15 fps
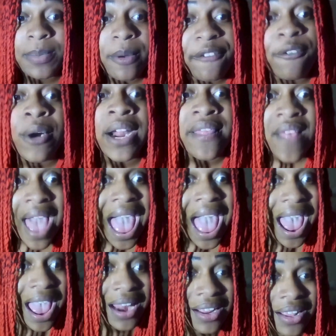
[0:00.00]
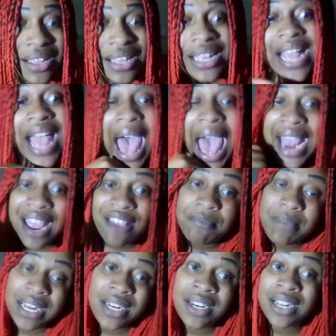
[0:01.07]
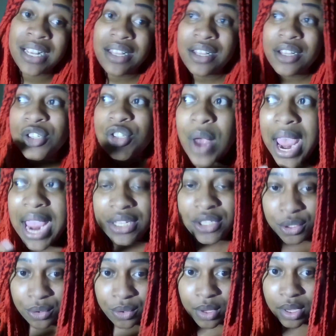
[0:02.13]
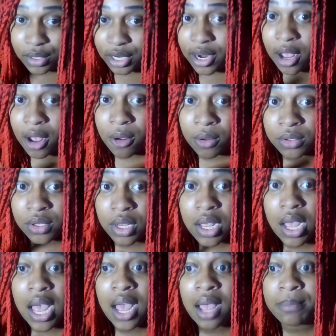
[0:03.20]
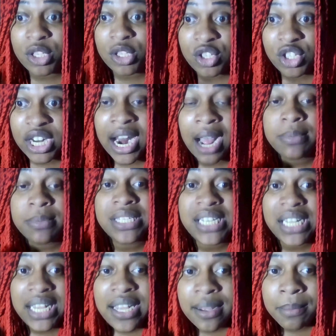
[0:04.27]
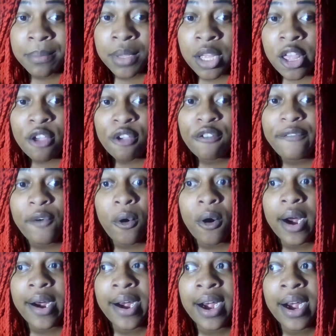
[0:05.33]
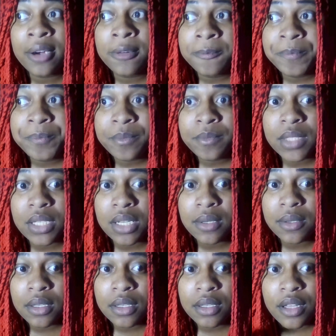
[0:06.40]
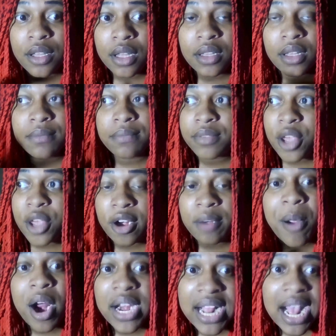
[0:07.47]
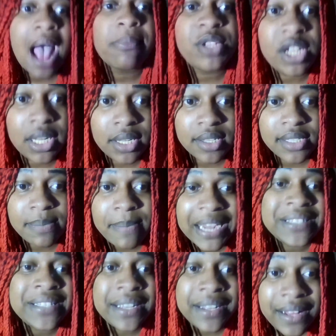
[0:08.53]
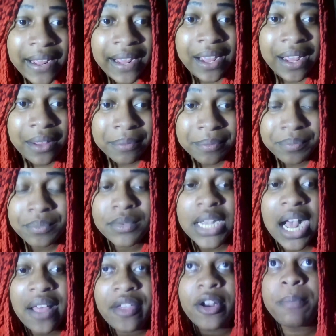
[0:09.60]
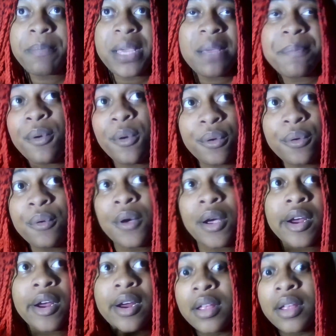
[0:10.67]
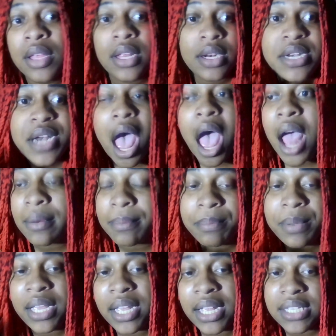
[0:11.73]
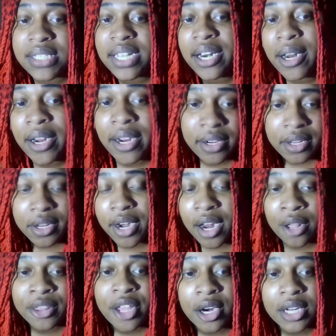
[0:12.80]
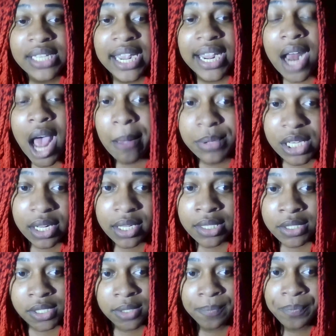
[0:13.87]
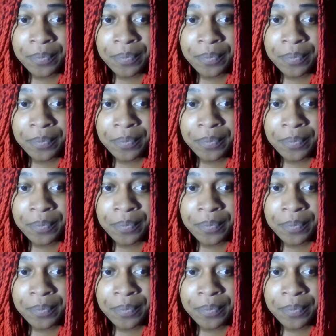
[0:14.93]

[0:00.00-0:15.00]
before that, I have been trying to, gin up steam for third party options, basically, other people who are not being considered, third ticket options.